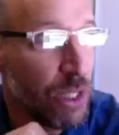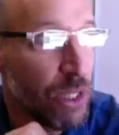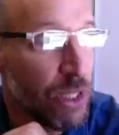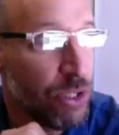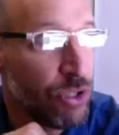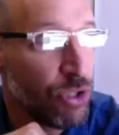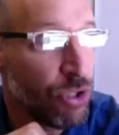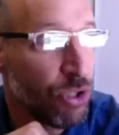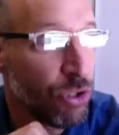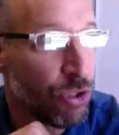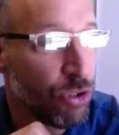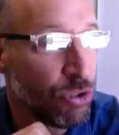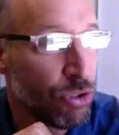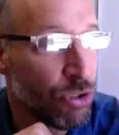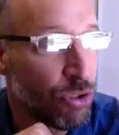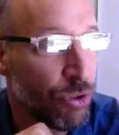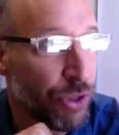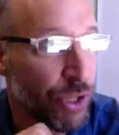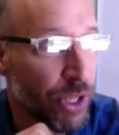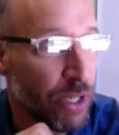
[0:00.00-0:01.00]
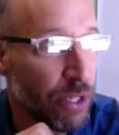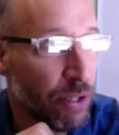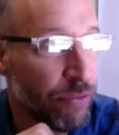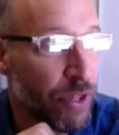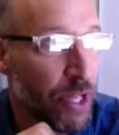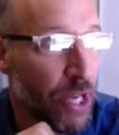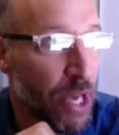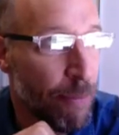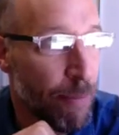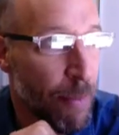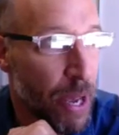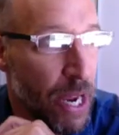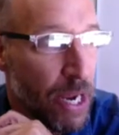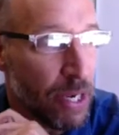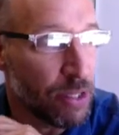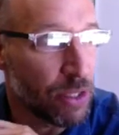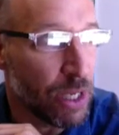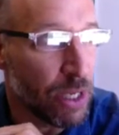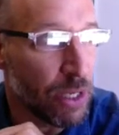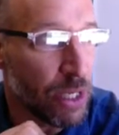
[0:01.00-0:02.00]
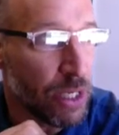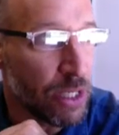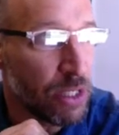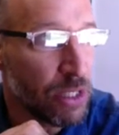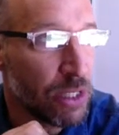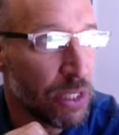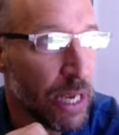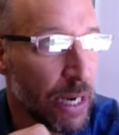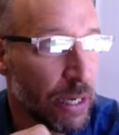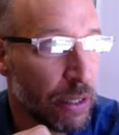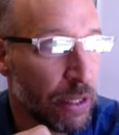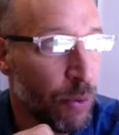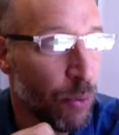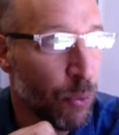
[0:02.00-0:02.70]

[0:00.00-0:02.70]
easier to think of them as an insect that